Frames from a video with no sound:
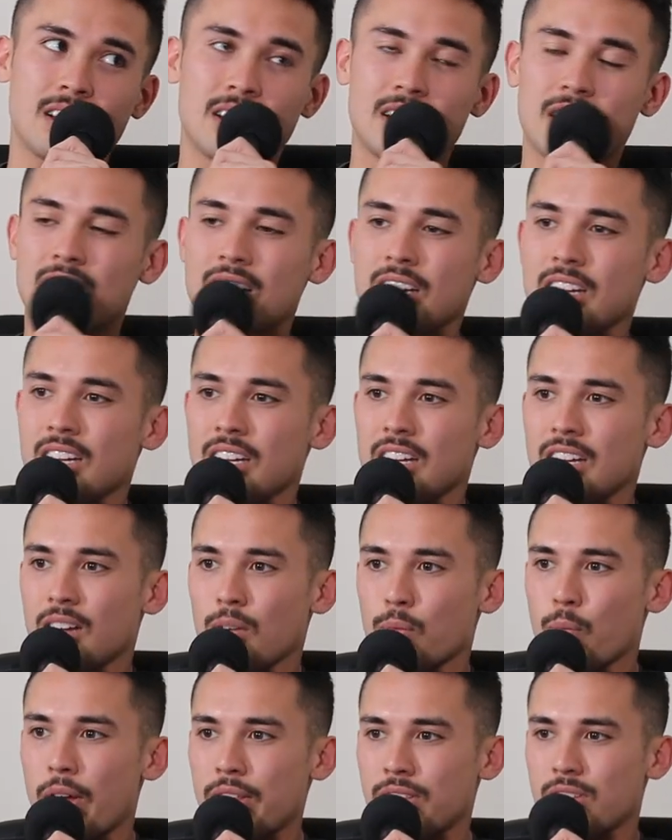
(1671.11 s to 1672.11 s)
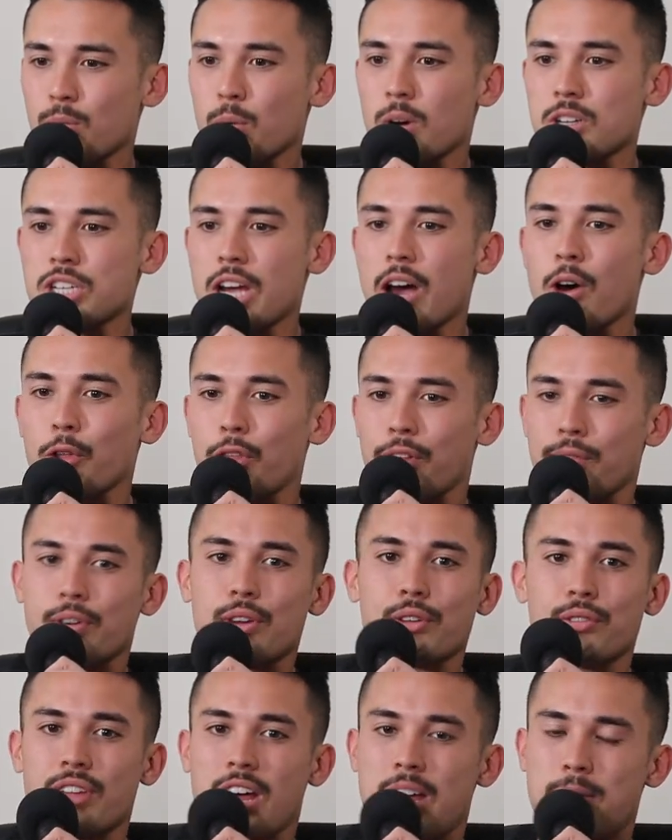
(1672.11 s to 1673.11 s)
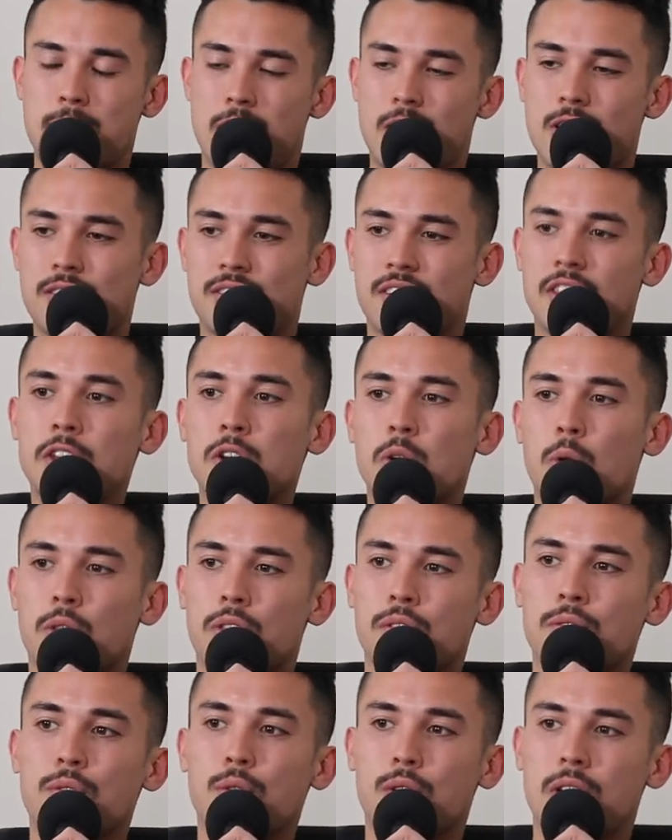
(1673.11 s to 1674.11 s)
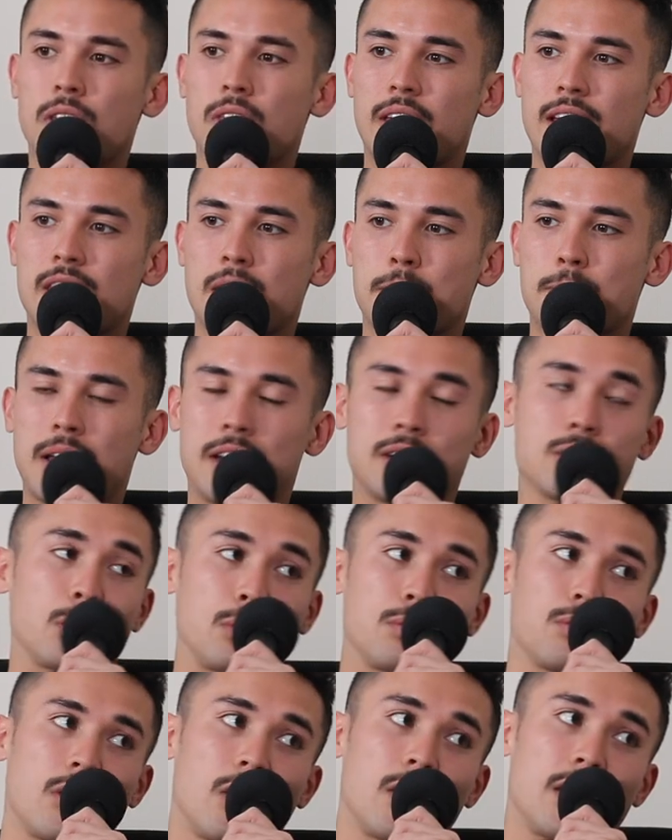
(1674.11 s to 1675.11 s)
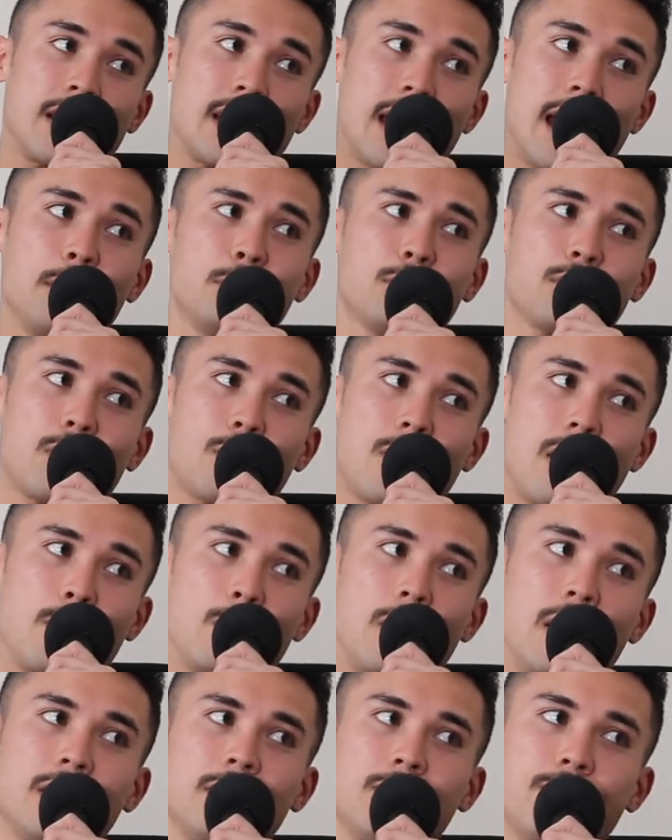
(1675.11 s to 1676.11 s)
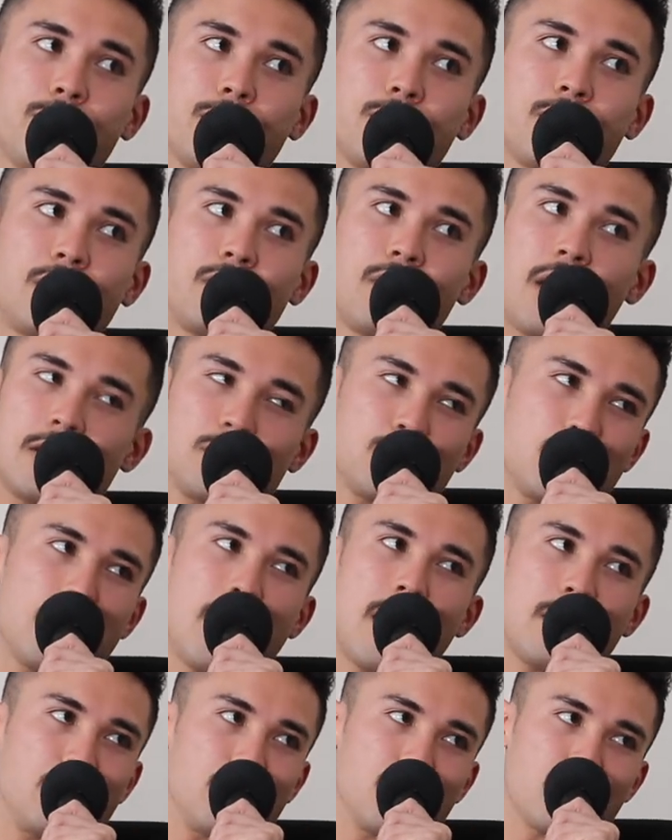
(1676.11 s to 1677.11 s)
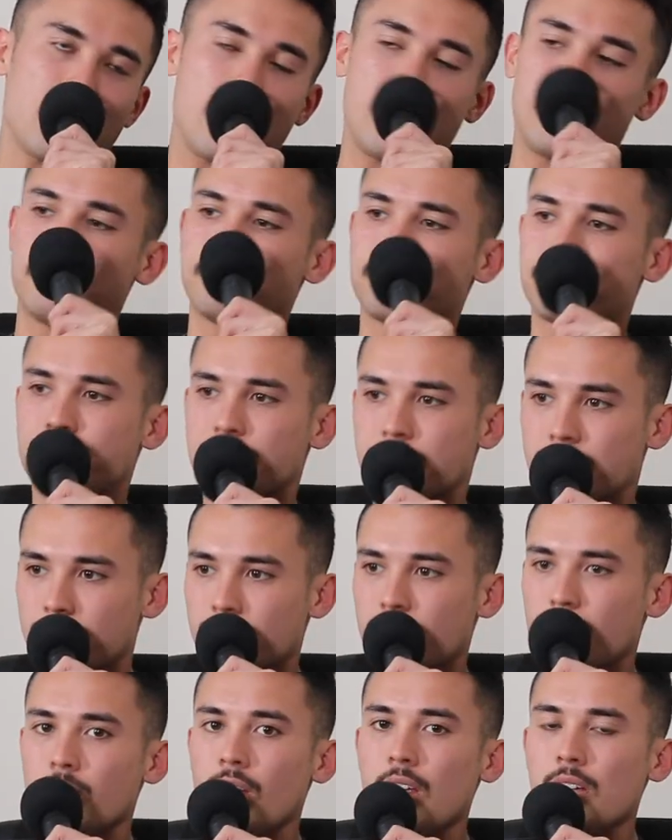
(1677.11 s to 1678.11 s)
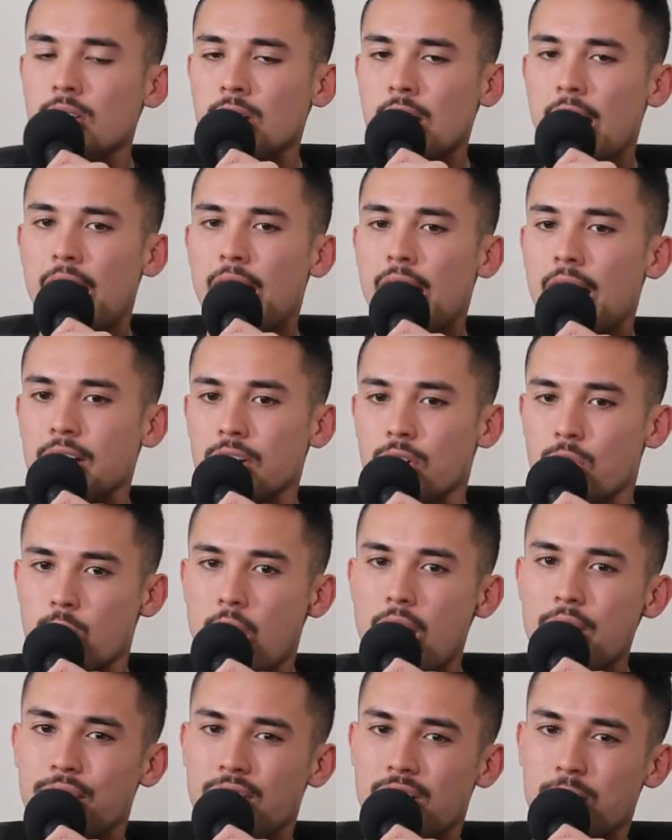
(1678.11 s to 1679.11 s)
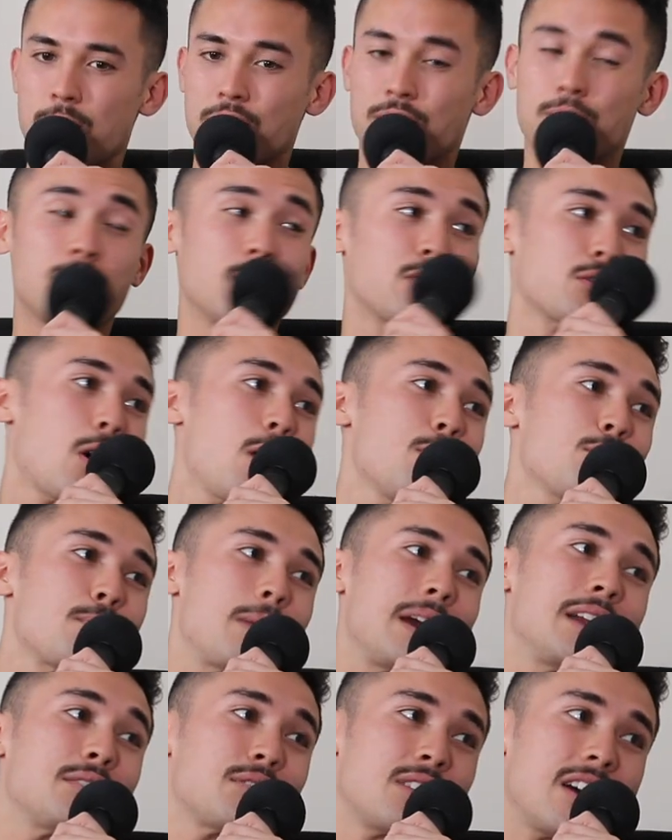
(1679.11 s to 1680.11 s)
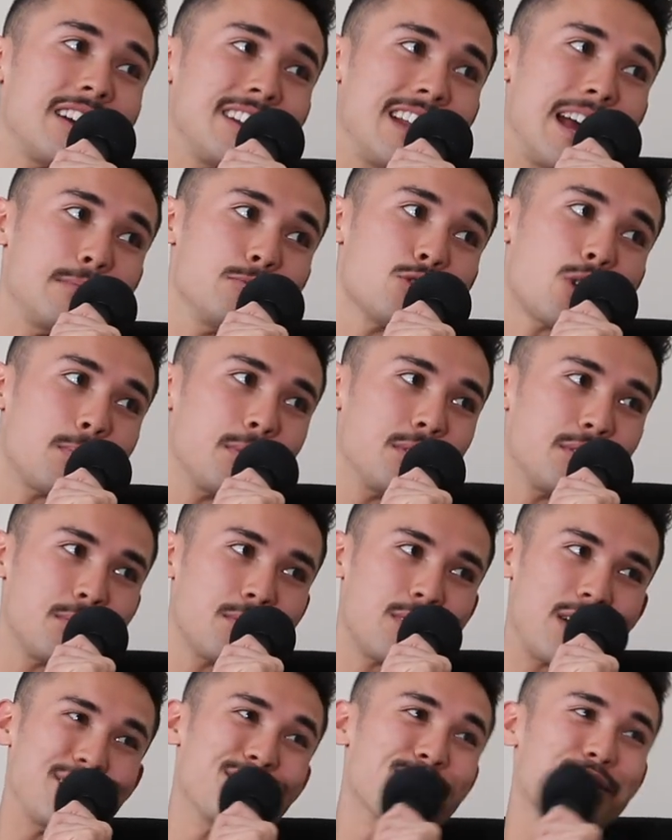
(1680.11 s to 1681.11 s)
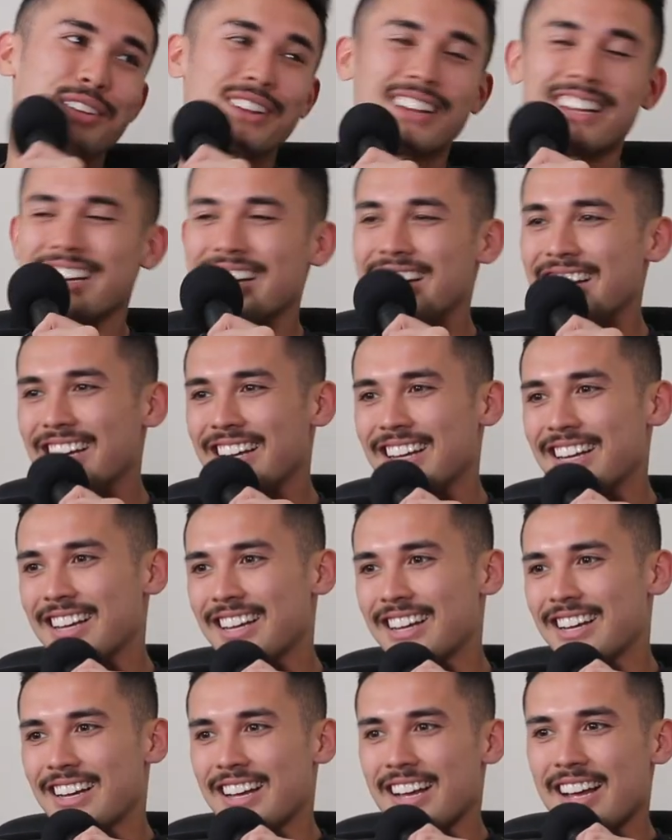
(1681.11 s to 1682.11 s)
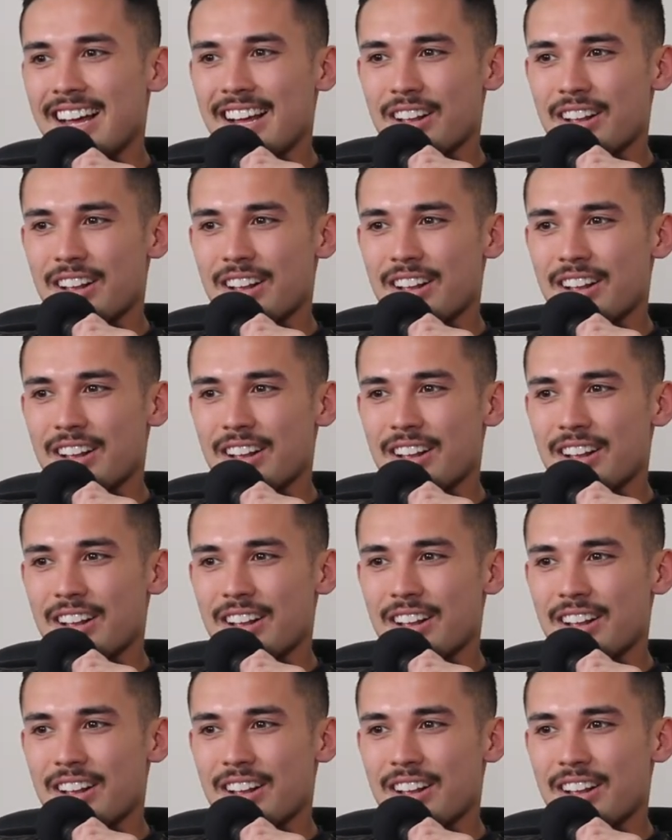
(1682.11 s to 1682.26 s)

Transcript: Mm. Went to watch Eltham versus Saint Mary's in the Northern Footy League. They played a Good Friday game, so round one. Sensational, massive crowd. And great friend of mine. Time for me to start name dropping some friends. No, don't do that.